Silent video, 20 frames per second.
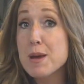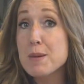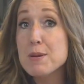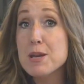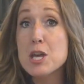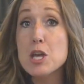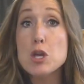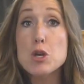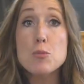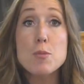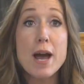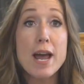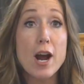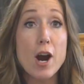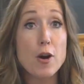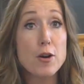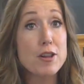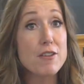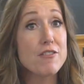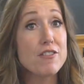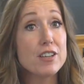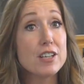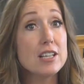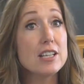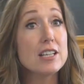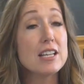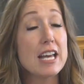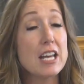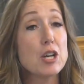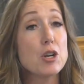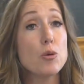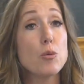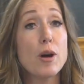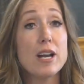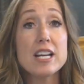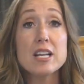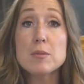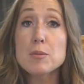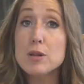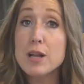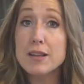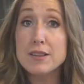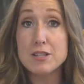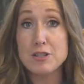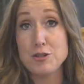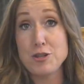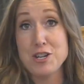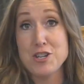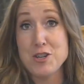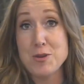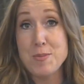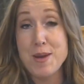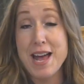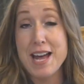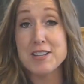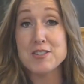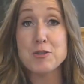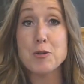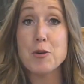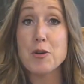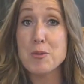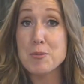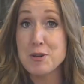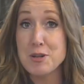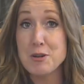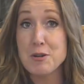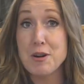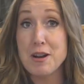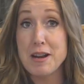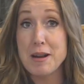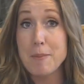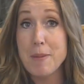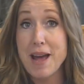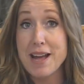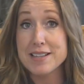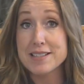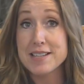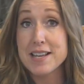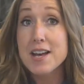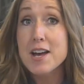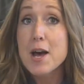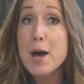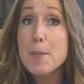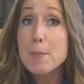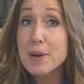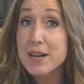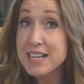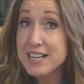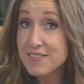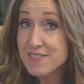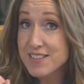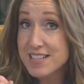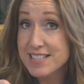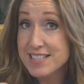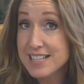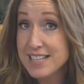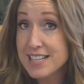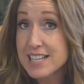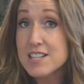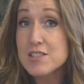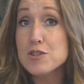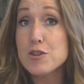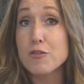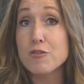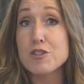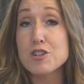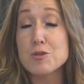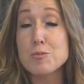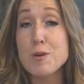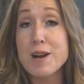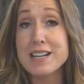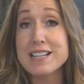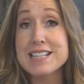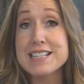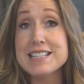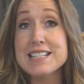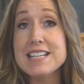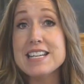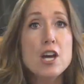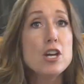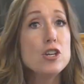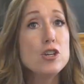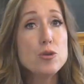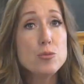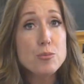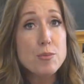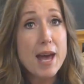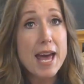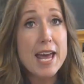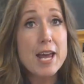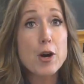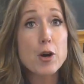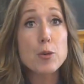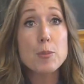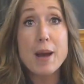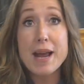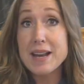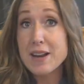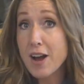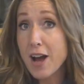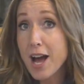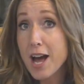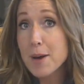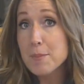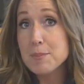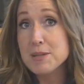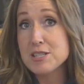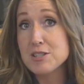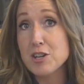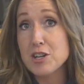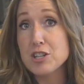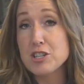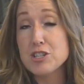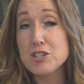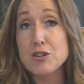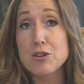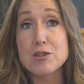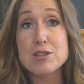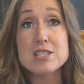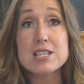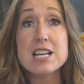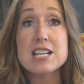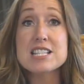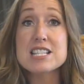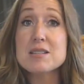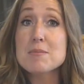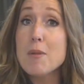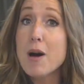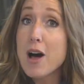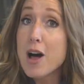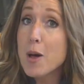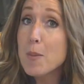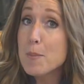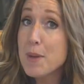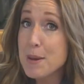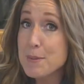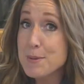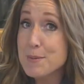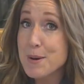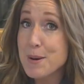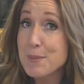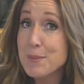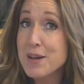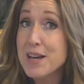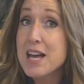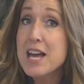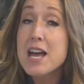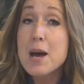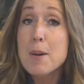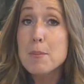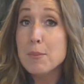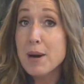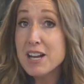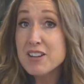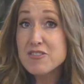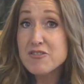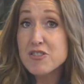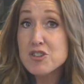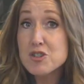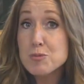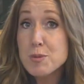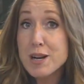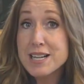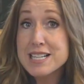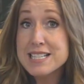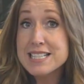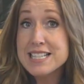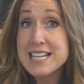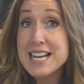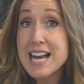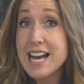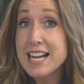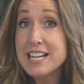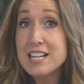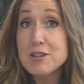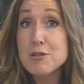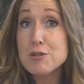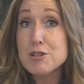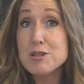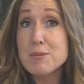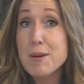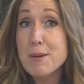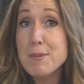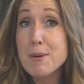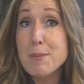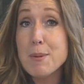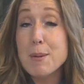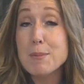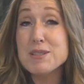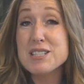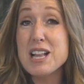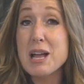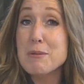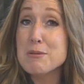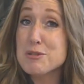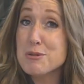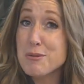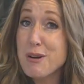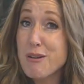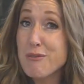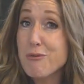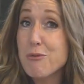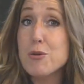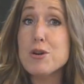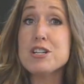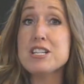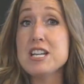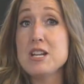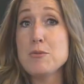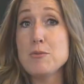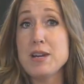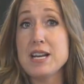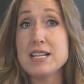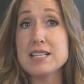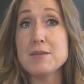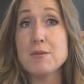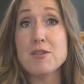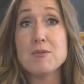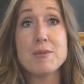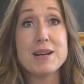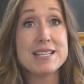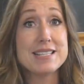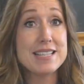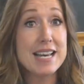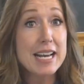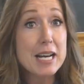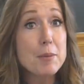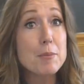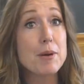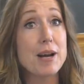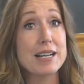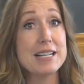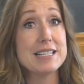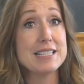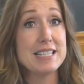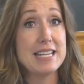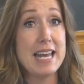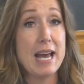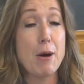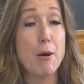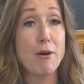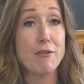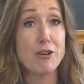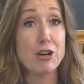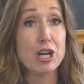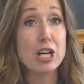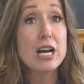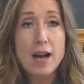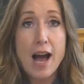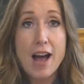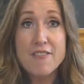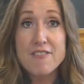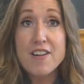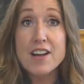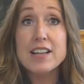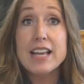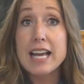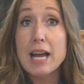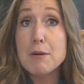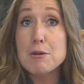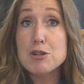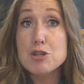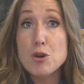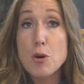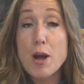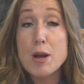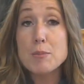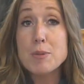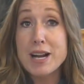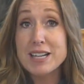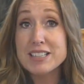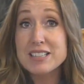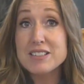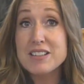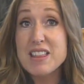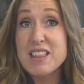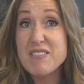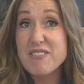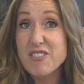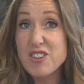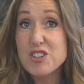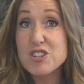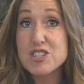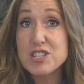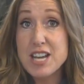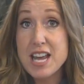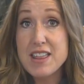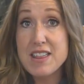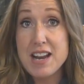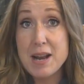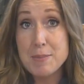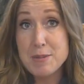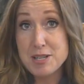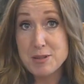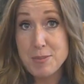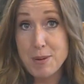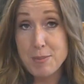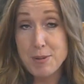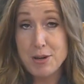baby, you might already feel like you're wanting to pull out the stretchy pants or the maternity pants. But if this is your first pregnancy, you may or may not be starting to notice a small baby bump. My first pregnancy, I didn't notice a baby bump until I was around 14 weeks. With my second pregnancy, however, I felt like I was showing practically the first day that I missed my